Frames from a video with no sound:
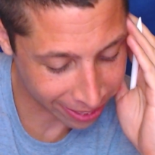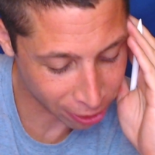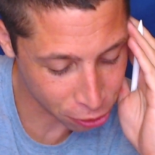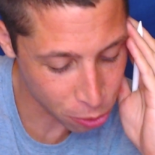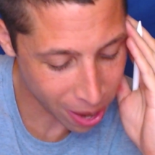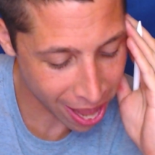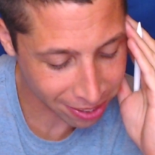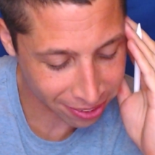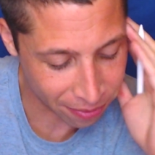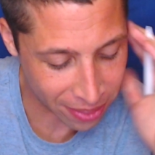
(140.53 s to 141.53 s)
That
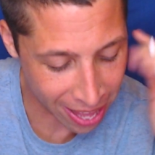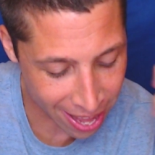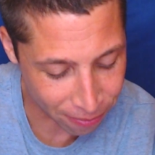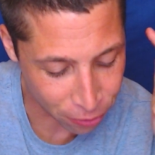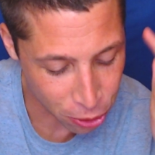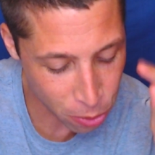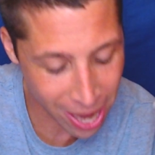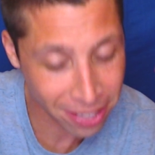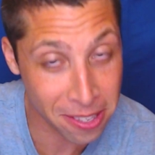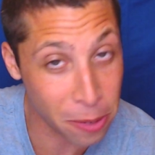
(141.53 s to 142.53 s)
2x, if the if
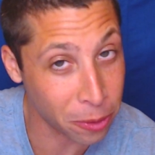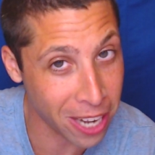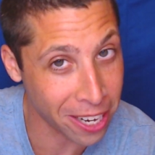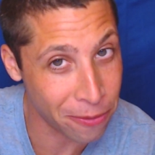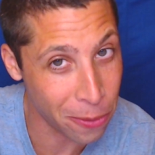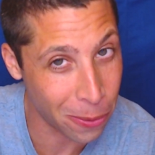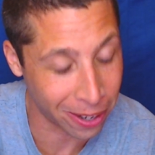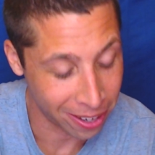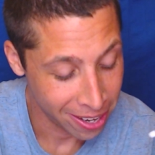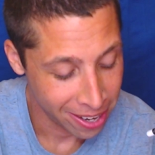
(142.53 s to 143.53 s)
2x is equal to
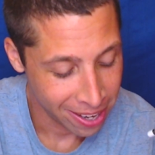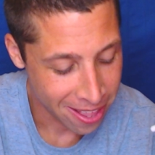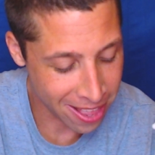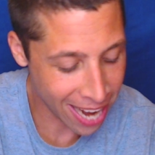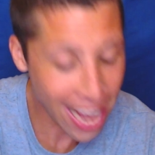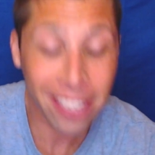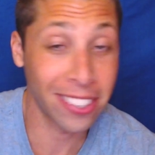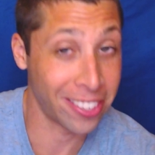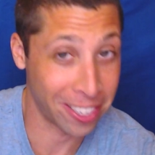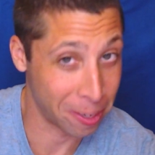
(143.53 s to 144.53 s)
94, then x
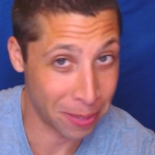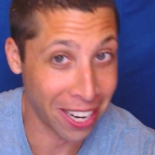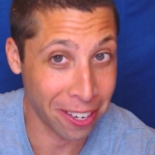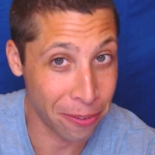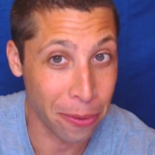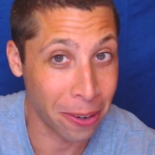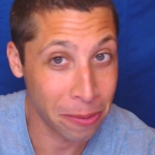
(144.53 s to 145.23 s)
isn't going to be 94.